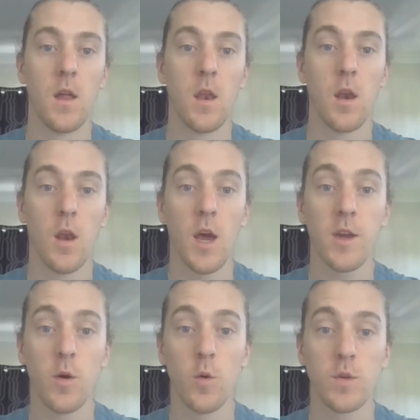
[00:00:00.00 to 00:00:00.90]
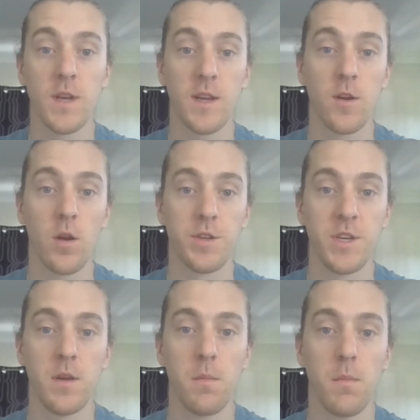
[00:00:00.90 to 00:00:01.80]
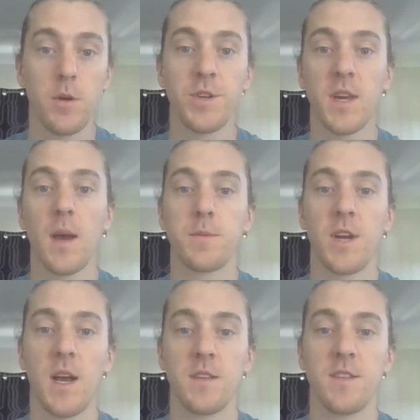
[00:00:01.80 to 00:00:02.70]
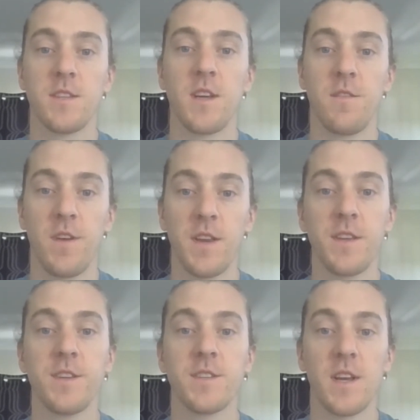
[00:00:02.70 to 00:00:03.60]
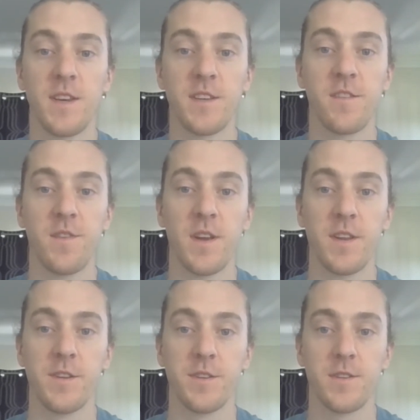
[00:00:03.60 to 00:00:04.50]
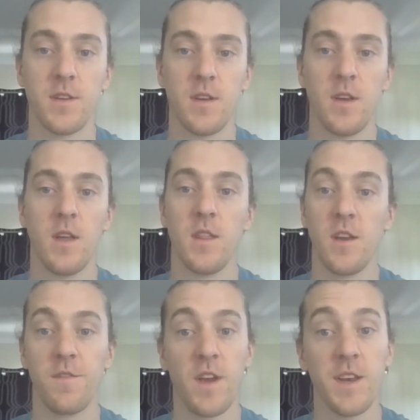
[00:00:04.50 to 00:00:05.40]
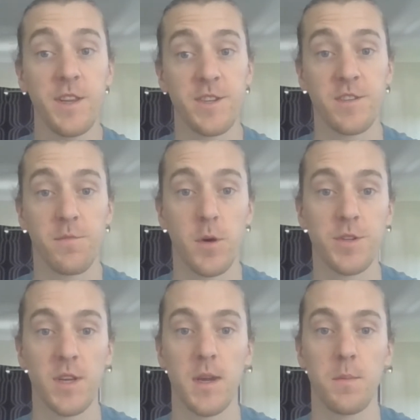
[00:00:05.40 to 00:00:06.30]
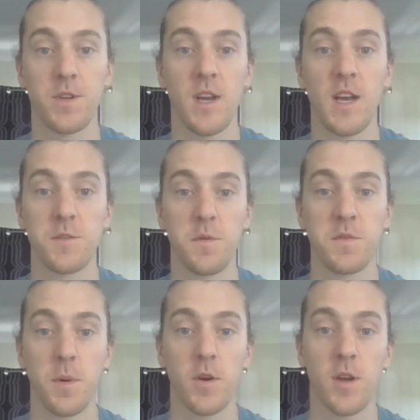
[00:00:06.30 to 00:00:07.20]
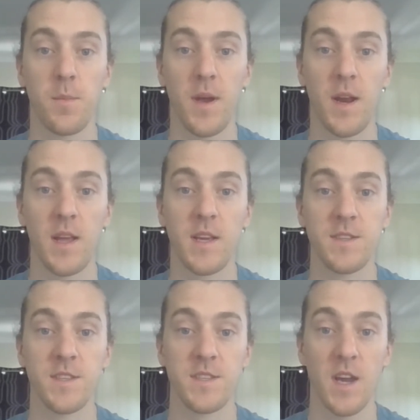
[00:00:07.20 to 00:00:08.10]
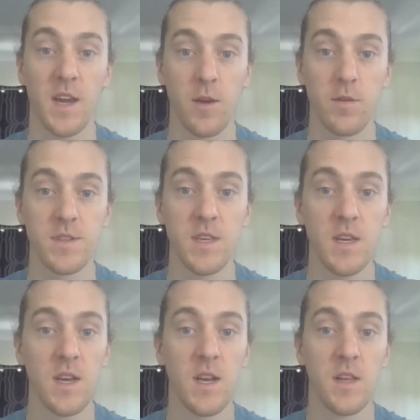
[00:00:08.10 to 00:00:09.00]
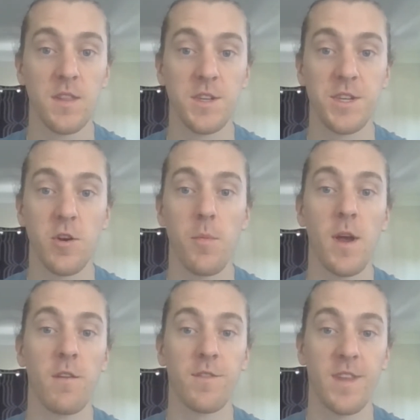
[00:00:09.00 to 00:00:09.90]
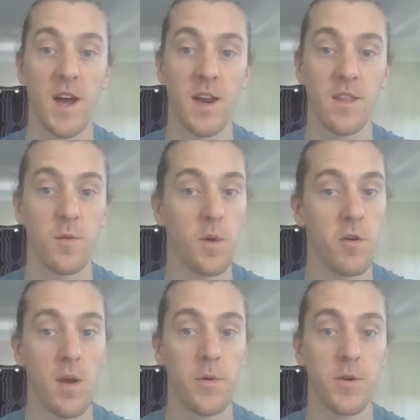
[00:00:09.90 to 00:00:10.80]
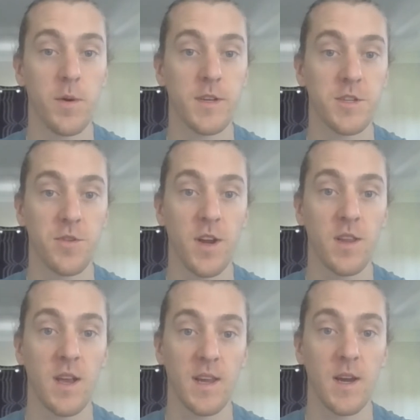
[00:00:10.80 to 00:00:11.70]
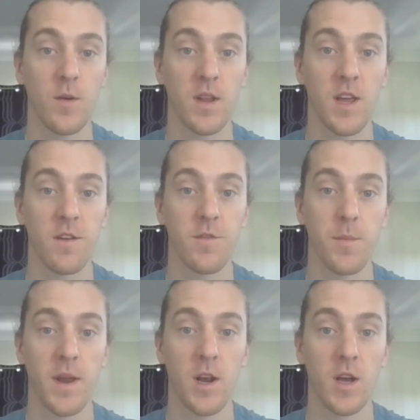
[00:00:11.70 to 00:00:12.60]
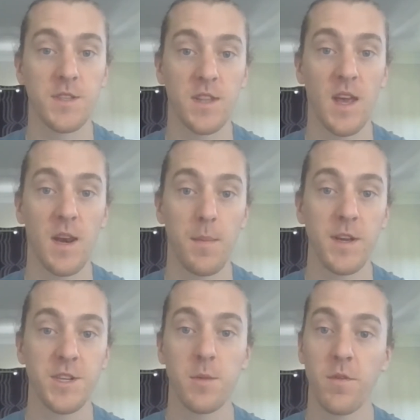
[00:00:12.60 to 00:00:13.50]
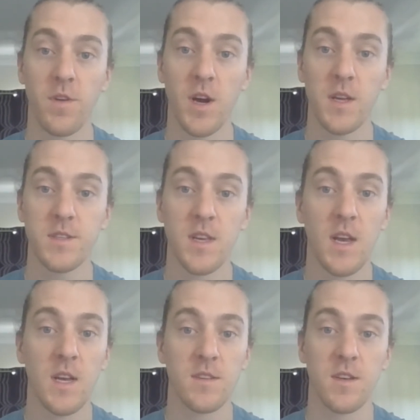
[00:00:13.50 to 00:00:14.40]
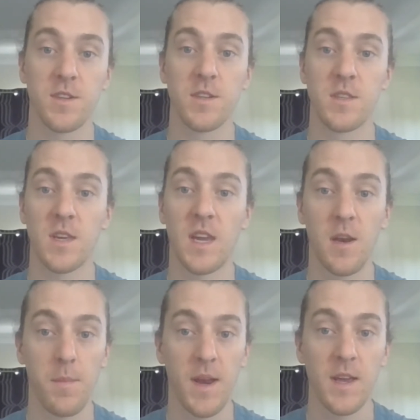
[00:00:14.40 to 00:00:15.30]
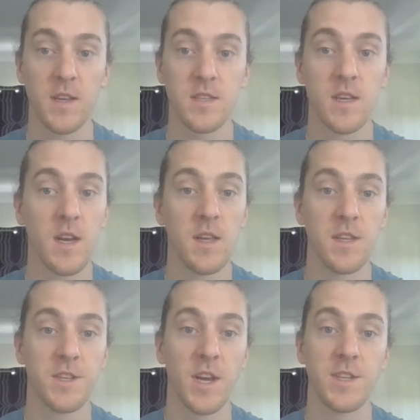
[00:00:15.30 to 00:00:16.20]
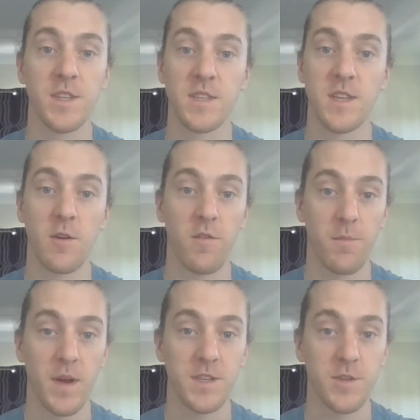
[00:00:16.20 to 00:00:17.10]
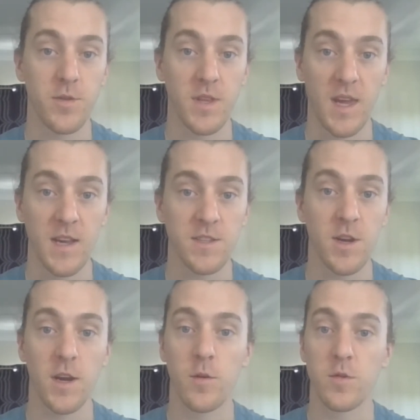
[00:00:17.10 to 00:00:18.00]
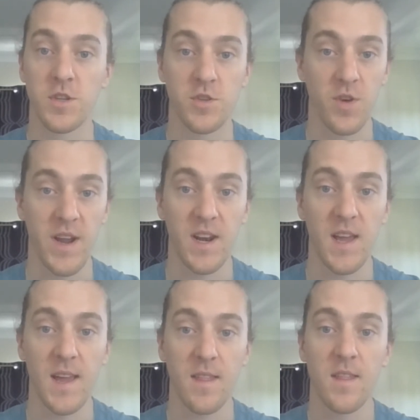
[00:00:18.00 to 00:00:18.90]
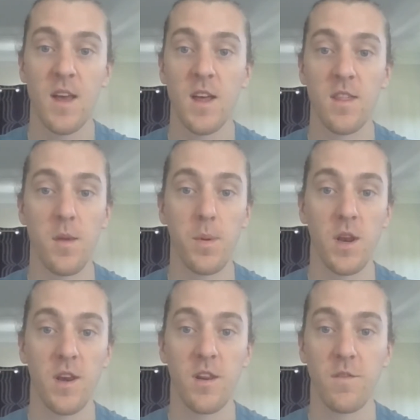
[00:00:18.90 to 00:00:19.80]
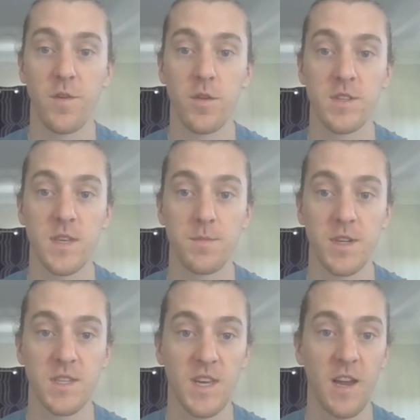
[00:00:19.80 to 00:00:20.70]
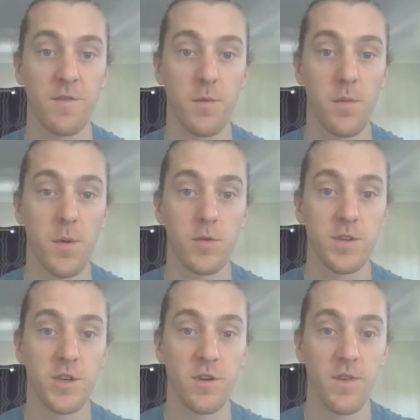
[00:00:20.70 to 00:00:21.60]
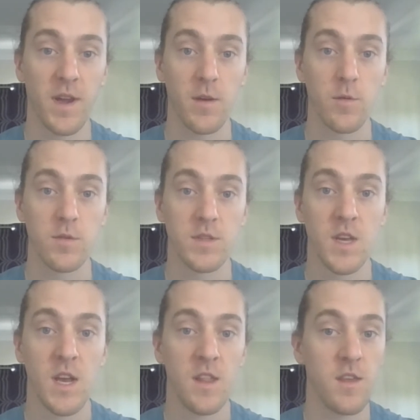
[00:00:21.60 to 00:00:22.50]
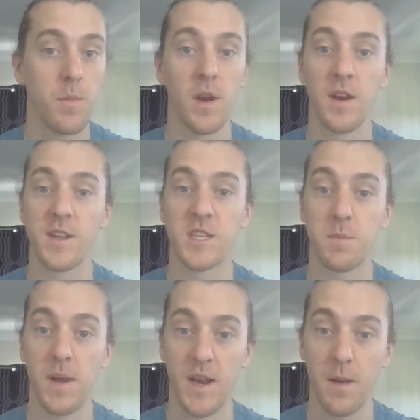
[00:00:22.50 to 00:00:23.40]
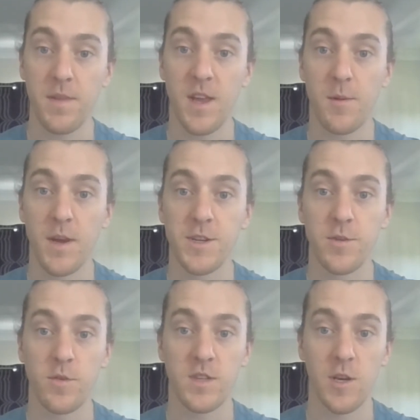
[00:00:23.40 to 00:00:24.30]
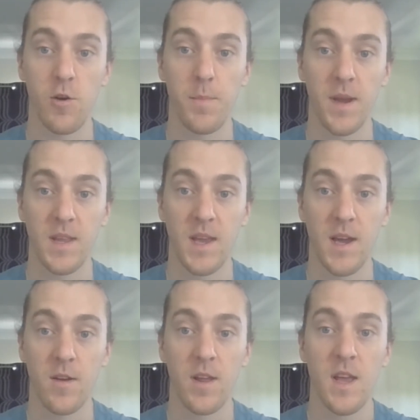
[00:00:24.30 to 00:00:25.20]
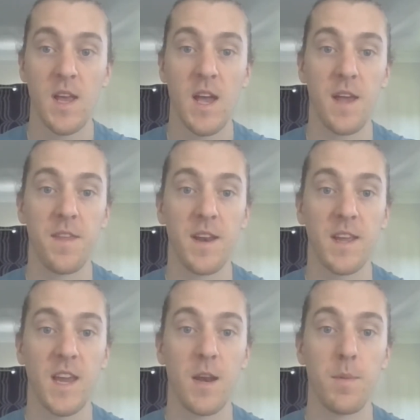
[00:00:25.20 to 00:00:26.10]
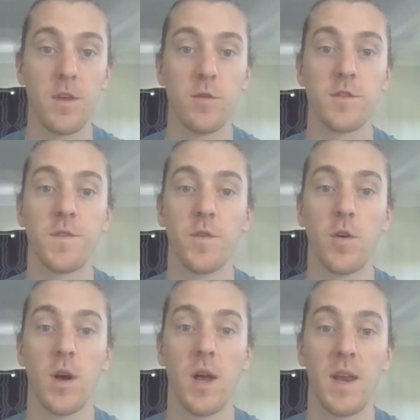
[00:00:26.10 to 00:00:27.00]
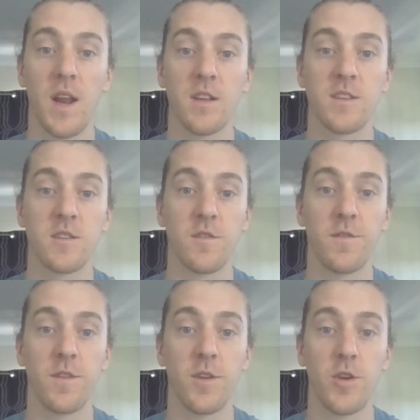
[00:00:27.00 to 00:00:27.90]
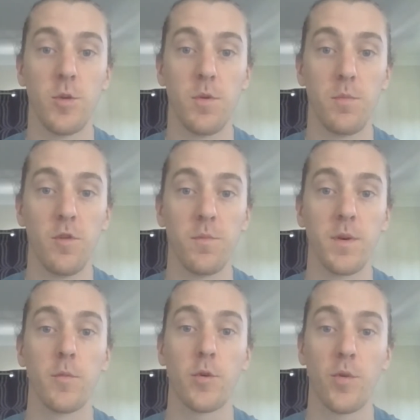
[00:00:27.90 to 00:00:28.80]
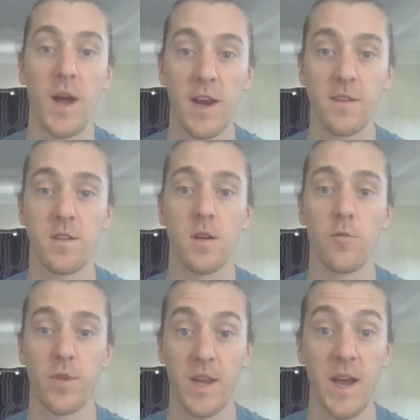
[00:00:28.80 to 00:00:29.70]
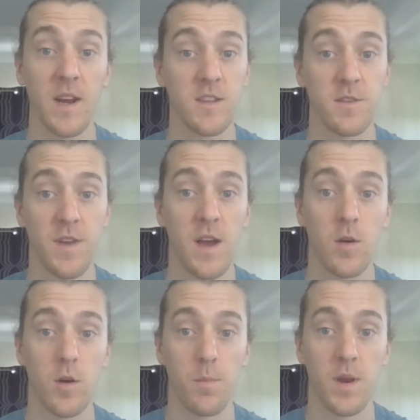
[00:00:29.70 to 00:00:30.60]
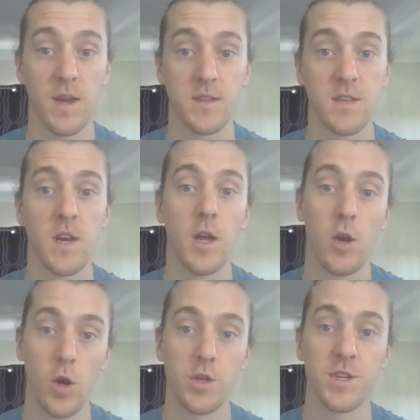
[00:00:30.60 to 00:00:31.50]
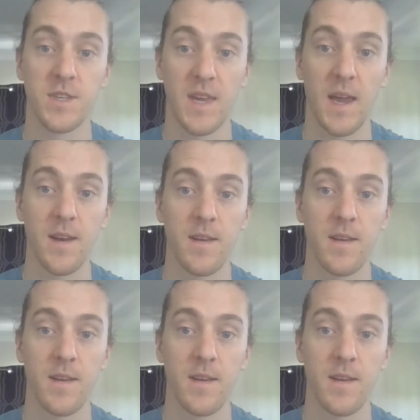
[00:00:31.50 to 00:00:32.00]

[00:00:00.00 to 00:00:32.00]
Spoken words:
Like all technology, motion capture has its advantages and disadvantages. The advantages of motion capture, as we've spoken about, is its accuracy, the sheer amount of data that we are able to extract and calculate from analysing the animation it provides, such as the kinematics, the change in the centre of mass during the gait cycle, stride length, the ability to view the subject's gait from a multitude of angles, the ability to speed up the animation or slow it back down, and that it can be used for analysis of human movement regardless of how complex, not just gait.